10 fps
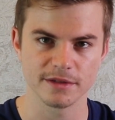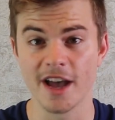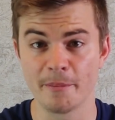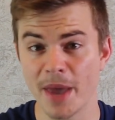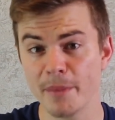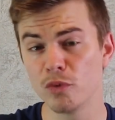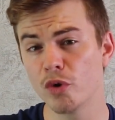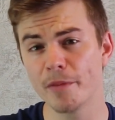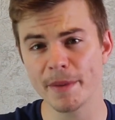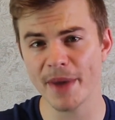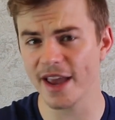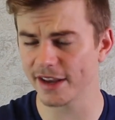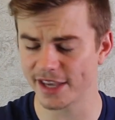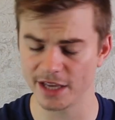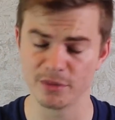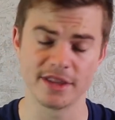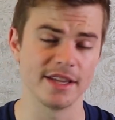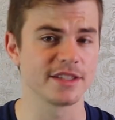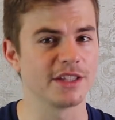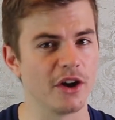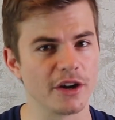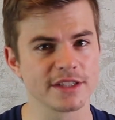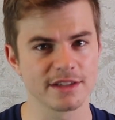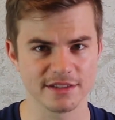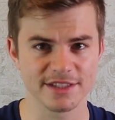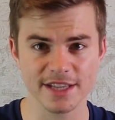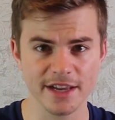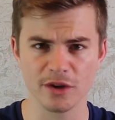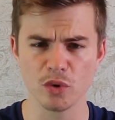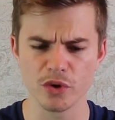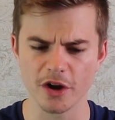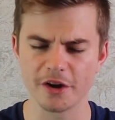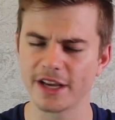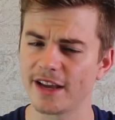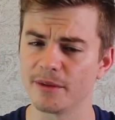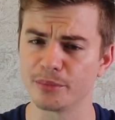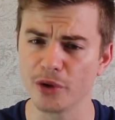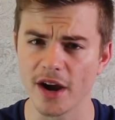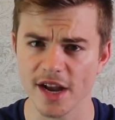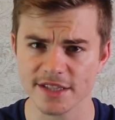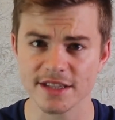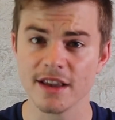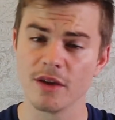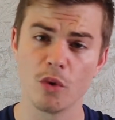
Uh, people will be panicking with their stocks, seeing it all go down in price.